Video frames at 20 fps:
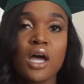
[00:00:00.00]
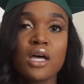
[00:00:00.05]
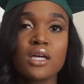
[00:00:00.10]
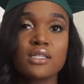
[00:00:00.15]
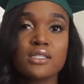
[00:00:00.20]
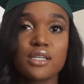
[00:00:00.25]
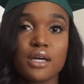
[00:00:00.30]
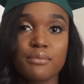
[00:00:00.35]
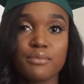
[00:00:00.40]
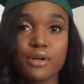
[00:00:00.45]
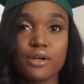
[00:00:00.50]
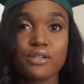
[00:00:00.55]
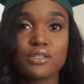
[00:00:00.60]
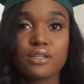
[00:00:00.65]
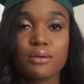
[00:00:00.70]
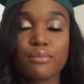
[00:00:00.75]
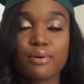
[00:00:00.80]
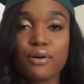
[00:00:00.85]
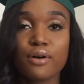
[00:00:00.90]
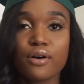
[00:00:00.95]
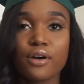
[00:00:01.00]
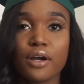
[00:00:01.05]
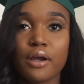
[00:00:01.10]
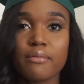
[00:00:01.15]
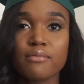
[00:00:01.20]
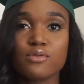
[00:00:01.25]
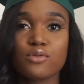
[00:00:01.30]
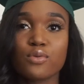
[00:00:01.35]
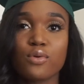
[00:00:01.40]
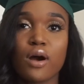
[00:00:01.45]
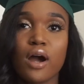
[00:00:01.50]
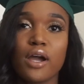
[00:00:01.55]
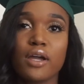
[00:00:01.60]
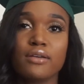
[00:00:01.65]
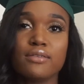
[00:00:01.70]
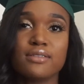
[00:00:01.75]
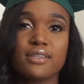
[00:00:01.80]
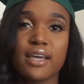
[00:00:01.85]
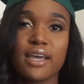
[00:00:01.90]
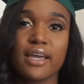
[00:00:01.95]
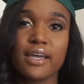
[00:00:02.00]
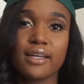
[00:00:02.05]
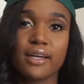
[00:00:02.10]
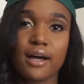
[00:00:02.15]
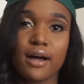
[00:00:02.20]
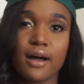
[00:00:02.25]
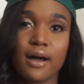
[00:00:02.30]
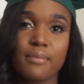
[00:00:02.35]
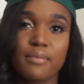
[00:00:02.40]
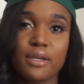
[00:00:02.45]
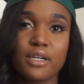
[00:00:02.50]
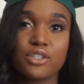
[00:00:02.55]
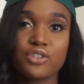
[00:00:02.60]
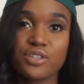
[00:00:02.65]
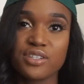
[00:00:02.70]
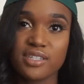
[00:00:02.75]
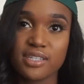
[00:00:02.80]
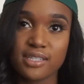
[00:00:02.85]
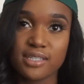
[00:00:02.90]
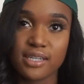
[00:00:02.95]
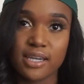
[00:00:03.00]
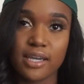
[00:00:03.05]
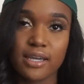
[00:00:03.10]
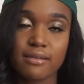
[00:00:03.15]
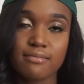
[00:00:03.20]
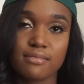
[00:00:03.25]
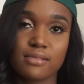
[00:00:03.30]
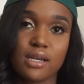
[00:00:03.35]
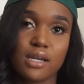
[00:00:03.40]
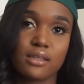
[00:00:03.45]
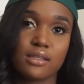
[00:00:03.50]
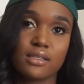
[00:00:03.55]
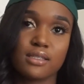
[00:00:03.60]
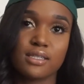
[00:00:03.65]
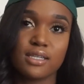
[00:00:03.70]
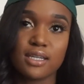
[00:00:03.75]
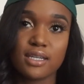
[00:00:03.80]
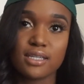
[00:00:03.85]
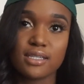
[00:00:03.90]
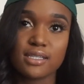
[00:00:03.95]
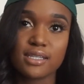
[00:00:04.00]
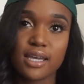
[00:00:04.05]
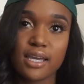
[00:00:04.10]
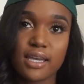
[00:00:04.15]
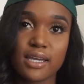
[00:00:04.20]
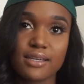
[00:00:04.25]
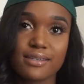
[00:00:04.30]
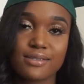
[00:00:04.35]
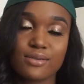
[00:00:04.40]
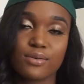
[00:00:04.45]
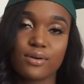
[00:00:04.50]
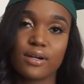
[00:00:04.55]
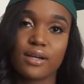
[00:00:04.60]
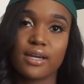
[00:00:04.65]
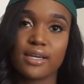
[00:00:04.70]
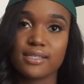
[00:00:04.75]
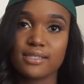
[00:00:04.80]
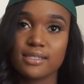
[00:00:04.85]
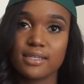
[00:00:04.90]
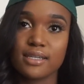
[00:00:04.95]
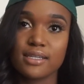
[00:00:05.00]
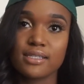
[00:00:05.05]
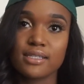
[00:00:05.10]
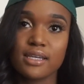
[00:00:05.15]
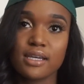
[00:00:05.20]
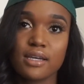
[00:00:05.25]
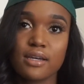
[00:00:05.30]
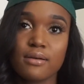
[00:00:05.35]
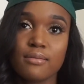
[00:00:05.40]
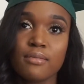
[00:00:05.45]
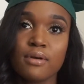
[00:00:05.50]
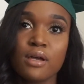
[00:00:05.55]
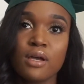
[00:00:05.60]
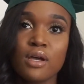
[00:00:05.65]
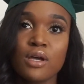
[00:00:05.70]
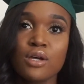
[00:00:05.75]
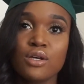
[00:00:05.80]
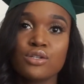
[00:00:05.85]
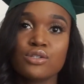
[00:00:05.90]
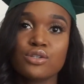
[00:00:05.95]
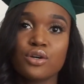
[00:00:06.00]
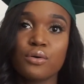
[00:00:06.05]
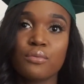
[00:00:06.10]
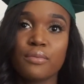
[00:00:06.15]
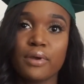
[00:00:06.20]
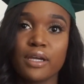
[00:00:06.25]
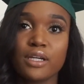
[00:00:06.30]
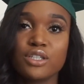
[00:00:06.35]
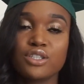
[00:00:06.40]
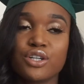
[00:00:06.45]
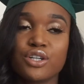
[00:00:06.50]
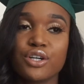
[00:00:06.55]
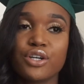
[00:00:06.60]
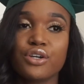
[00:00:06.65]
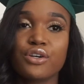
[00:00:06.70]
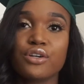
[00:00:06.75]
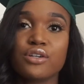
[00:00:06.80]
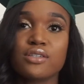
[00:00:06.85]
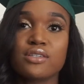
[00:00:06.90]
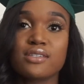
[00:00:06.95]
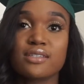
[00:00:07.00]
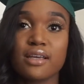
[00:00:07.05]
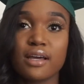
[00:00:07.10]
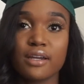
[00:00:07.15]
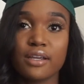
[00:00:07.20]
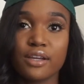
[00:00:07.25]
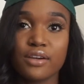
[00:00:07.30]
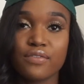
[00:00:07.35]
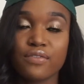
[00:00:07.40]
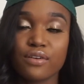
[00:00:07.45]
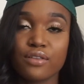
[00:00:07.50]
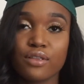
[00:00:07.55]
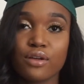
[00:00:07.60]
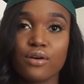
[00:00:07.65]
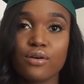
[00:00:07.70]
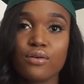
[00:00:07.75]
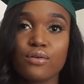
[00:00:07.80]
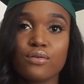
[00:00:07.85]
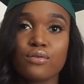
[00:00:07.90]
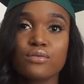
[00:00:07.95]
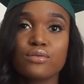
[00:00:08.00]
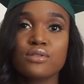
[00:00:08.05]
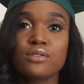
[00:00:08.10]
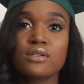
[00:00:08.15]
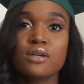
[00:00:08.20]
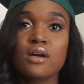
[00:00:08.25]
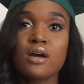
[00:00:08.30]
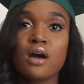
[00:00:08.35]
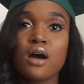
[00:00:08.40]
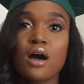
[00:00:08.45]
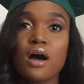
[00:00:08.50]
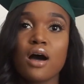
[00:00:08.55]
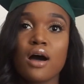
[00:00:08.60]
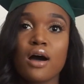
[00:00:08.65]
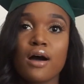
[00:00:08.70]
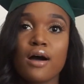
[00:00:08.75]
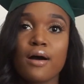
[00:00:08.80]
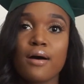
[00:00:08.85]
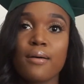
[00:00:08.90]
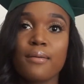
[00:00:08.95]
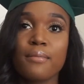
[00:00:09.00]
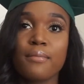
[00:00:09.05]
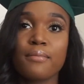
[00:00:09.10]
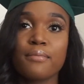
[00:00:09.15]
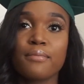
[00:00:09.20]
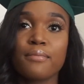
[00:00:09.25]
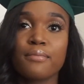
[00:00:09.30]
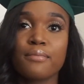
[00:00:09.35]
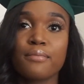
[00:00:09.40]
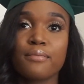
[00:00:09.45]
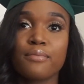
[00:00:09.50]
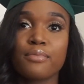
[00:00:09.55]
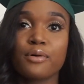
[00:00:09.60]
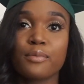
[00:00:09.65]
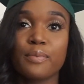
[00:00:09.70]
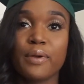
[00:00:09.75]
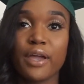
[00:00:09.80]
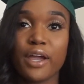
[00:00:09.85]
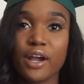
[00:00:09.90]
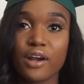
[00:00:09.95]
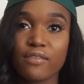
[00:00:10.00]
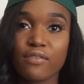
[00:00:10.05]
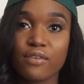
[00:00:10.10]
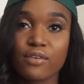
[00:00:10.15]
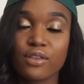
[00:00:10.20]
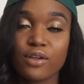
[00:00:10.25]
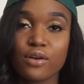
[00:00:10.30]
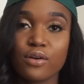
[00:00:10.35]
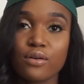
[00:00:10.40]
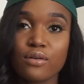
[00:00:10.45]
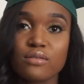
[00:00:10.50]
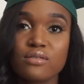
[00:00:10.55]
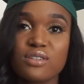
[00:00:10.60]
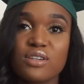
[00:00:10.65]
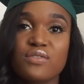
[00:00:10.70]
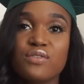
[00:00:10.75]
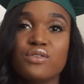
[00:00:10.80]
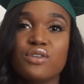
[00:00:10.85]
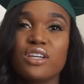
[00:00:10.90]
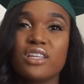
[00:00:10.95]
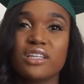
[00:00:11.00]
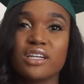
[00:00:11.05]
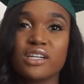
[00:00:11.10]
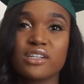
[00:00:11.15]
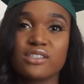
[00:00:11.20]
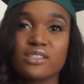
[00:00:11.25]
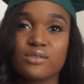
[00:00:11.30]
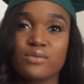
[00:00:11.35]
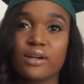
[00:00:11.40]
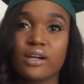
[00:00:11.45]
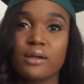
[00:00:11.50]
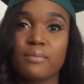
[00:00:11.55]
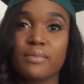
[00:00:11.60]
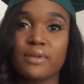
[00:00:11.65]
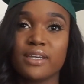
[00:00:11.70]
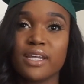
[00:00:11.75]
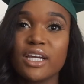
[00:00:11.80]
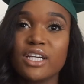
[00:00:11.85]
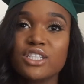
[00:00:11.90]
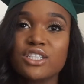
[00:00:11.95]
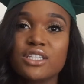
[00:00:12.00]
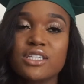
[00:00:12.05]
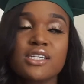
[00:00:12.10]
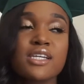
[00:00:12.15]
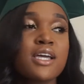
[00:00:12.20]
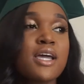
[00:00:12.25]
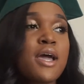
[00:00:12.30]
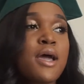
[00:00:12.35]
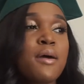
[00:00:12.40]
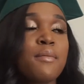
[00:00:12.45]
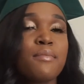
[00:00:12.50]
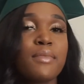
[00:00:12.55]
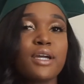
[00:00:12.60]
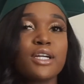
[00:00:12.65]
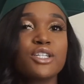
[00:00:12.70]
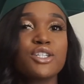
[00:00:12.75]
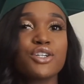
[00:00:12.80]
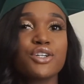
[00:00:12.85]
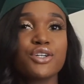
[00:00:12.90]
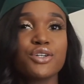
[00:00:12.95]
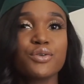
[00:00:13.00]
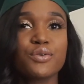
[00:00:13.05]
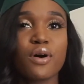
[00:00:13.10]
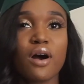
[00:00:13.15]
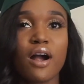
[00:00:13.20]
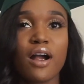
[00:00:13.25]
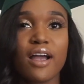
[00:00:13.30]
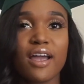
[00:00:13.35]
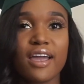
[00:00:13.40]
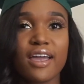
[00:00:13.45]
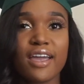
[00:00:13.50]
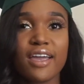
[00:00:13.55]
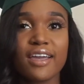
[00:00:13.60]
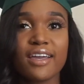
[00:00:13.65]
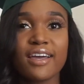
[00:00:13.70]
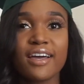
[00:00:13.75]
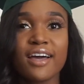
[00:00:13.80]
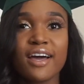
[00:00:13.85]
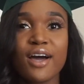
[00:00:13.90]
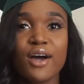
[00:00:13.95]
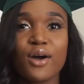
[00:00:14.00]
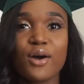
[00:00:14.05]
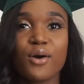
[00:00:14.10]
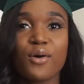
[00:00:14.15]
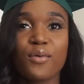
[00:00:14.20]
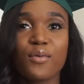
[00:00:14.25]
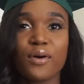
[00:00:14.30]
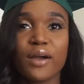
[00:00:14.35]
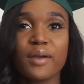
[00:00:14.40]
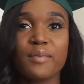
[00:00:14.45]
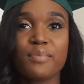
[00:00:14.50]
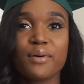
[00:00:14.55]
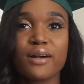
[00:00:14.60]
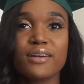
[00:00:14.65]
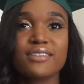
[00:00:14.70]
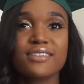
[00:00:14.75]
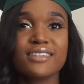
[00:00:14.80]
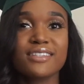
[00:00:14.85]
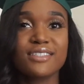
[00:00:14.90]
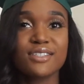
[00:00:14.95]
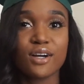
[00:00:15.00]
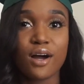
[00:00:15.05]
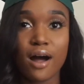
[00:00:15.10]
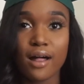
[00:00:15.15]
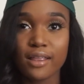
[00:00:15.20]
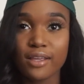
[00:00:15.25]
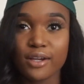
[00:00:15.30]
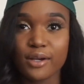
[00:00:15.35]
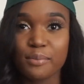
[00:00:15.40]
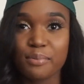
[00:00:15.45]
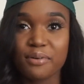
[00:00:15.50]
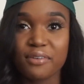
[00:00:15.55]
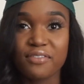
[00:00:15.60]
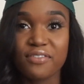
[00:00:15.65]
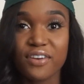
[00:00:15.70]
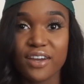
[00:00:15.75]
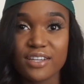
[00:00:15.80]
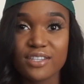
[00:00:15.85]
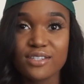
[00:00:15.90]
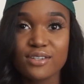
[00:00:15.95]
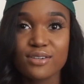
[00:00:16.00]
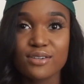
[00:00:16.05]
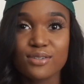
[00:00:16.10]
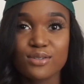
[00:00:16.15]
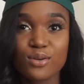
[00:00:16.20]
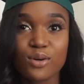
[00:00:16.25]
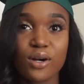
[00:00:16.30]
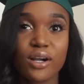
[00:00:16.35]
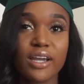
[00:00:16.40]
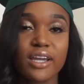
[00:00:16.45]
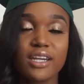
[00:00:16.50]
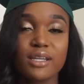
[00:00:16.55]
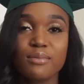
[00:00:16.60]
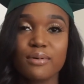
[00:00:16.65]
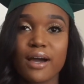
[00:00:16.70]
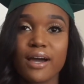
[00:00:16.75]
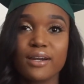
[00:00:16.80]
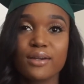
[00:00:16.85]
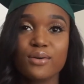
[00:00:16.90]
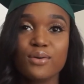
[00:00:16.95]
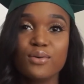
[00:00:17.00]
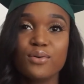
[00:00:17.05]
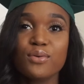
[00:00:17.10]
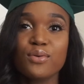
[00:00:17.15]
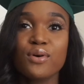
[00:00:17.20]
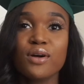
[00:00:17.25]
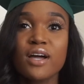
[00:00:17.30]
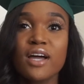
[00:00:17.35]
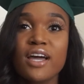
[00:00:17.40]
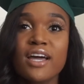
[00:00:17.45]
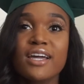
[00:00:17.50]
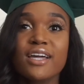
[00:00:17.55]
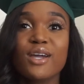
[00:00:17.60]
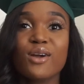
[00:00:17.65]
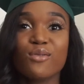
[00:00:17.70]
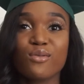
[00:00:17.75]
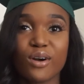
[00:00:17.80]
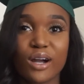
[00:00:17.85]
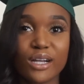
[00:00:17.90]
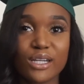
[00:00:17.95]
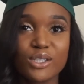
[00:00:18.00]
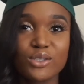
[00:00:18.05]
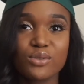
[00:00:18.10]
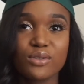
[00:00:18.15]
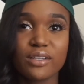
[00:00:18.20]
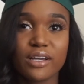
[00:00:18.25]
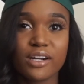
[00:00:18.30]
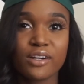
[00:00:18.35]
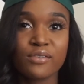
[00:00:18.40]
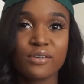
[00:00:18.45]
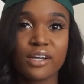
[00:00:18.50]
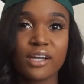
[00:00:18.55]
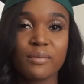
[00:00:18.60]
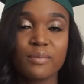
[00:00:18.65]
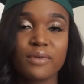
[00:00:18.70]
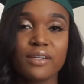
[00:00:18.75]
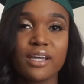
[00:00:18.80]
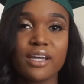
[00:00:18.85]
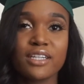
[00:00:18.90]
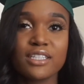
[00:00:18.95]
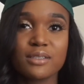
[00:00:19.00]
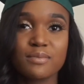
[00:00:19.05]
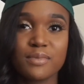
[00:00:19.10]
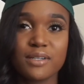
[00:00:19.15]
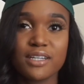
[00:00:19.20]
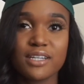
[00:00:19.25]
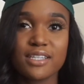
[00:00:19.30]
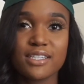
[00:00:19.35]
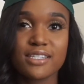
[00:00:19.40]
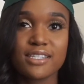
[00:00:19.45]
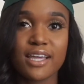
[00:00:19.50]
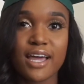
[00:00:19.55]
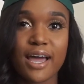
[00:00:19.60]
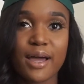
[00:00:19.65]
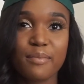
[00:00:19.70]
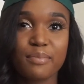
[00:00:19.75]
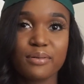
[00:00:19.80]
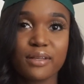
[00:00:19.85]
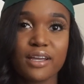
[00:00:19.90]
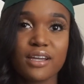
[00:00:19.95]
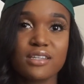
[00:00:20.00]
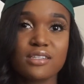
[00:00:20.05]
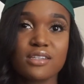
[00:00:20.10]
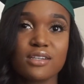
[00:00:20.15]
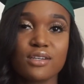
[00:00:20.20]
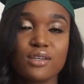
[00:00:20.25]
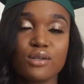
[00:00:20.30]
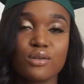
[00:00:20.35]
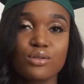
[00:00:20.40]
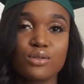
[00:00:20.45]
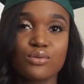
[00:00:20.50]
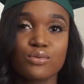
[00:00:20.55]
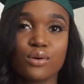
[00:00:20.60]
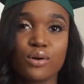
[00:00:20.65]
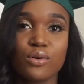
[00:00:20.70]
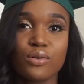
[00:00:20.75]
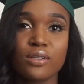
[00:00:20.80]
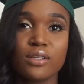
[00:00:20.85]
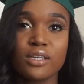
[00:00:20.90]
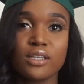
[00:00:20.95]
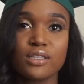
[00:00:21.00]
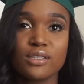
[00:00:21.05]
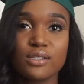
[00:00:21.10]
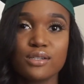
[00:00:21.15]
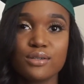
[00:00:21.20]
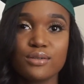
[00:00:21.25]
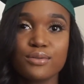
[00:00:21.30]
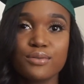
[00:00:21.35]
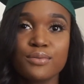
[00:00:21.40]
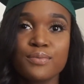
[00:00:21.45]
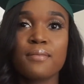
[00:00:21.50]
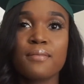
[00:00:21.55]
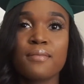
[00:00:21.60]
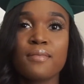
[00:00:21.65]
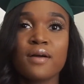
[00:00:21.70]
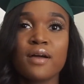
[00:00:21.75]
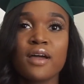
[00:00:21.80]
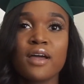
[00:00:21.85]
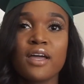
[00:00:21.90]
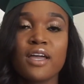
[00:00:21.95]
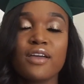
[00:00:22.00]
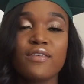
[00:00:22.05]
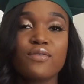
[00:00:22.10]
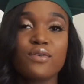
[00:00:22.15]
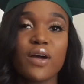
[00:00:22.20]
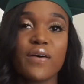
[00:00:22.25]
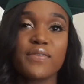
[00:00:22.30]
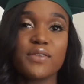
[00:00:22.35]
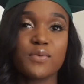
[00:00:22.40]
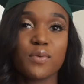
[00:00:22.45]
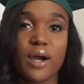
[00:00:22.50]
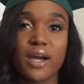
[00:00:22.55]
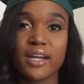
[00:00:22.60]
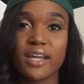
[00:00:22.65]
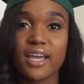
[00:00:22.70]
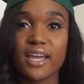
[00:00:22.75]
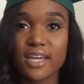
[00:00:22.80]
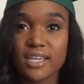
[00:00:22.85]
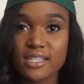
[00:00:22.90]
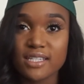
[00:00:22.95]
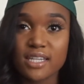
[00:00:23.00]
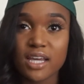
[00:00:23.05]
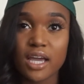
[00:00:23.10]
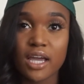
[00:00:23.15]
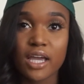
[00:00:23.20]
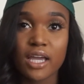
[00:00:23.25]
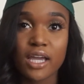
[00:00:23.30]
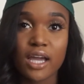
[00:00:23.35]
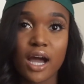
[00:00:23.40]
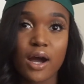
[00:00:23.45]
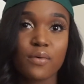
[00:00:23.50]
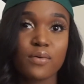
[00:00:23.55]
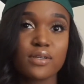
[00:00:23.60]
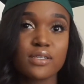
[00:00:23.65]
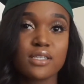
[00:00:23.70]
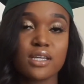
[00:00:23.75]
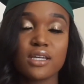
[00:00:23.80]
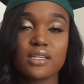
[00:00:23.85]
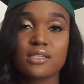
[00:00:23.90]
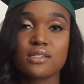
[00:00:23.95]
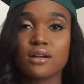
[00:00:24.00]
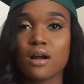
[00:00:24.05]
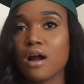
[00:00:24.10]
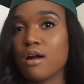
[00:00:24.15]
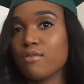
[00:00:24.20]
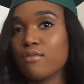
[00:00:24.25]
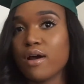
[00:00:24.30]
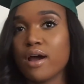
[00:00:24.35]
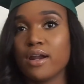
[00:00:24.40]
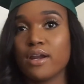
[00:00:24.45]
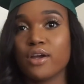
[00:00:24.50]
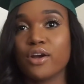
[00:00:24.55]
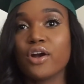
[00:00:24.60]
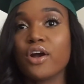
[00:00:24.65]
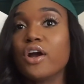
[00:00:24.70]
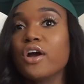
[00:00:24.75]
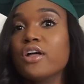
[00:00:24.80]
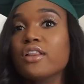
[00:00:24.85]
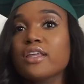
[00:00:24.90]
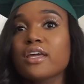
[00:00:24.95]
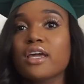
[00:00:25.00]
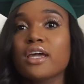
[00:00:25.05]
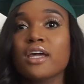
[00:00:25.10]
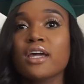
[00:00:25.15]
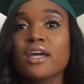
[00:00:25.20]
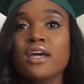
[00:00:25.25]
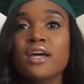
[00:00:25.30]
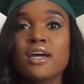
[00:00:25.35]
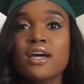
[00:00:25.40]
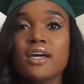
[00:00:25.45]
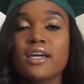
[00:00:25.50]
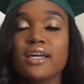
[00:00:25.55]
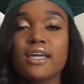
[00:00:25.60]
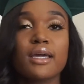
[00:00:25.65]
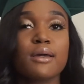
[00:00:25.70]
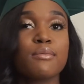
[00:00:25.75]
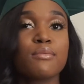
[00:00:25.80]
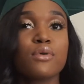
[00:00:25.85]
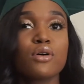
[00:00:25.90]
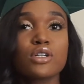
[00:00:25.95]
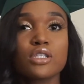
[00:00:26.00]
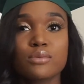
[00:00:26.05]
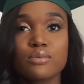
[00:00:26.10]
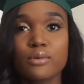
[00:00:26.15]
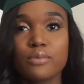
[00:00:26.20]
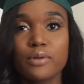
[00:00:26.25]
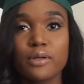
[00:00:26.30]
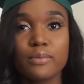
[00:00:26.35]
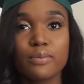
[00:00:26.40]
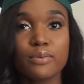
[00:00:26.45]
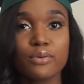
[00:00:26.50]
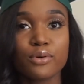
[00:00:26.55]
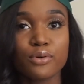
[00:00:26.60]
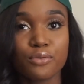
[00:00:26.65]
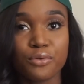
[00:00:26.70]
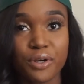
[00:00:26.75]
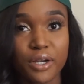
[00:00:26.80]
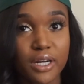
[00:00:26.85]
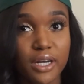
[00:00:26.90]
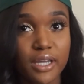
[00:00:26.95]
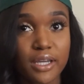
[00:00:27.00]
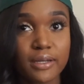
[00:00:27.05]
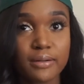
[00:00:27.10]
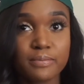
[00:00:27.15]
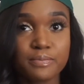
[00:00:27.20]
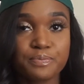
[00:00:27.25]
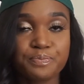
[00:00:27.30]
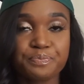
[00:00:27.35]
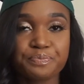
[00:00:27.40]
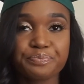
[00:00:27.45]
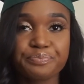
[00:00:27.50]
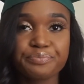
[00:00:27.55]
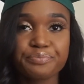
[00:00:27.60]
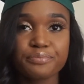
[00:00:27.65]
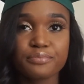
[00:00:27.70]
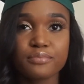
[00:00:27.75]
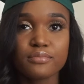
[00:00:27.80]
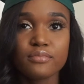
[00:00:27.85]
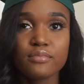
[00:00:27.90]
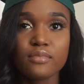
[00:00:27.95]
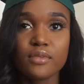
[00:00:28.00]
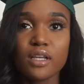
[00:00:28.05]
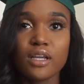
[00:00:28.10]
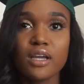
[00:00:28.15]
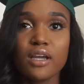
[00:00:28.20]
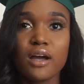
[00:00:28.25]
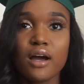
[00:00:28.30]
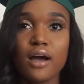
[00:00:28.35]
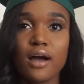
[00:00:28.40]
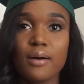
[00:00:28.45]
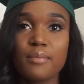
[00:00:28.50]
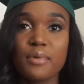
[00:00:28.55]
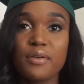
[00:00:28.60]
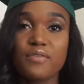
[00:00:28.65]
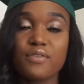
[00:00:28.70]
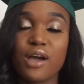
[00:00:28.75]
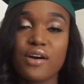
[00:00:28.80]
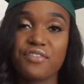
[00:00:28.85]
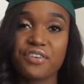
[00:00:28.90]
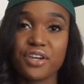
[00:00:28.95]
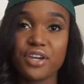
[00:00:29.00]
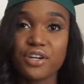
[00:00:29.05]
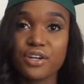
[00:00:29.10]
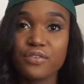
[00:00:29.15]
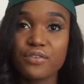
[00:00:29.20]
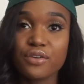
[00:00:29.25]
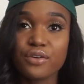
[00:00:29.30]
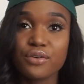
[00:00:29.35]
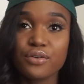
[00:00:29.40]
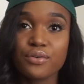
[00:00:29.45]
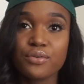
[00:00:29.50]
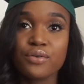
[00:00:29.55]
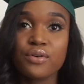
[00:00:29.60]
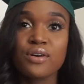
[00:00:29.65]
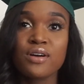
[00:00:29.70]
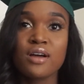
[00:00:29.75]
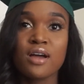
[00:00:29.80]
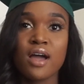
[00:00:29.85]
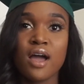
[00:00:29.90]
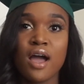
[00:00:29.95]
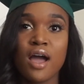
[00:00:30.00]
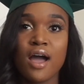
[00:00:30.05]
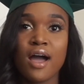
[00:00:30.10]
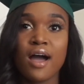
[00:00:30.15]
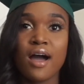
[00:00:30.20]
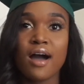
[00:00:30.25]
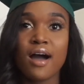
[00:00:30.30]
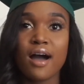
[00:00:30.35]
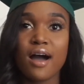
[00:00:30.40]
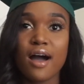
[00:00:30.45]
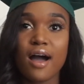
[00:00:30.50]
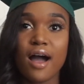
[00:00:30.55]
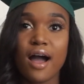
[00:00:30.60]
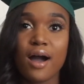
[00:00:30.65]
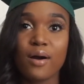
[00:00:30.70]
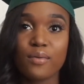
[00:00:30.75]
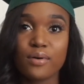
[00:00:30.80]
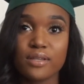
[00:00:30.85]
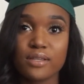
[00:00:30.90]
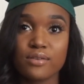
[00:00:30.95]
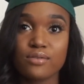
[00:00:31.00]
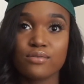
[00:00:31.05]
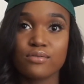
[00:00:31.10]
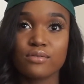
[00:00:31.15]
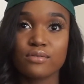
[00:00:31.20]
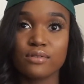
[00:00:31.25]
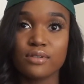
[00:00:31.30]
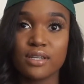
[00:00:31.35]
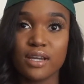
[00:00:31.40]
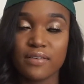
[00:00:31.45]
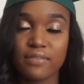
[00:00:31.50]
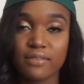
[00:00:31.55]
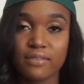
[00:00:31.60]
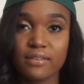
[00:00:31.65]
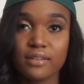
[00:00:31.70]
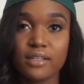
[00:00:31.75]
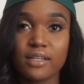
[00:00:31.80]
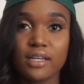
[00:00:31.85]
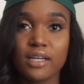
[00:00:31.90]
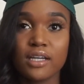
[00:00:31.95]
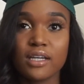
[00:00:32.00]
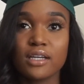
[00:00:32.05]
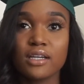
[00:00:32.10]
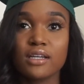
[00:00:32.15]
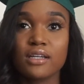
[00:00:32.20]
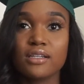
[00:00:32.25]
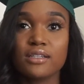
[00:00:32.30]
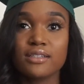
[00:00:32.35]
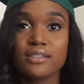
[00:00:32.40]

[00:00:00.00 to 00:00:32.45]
Some nursing programs require you to take entrance exams like the TEAS test or a HESI exam. So make you're studying for those, prepared for those. If you need letters of recommendation, make sure you are a great person to all of your professors or anybody who can write you a letter of recommendation, because that plays a huge role in it too. If you have to write an essay, I would say start writing early, get multiple people to read it. If you have an interview, I would definitely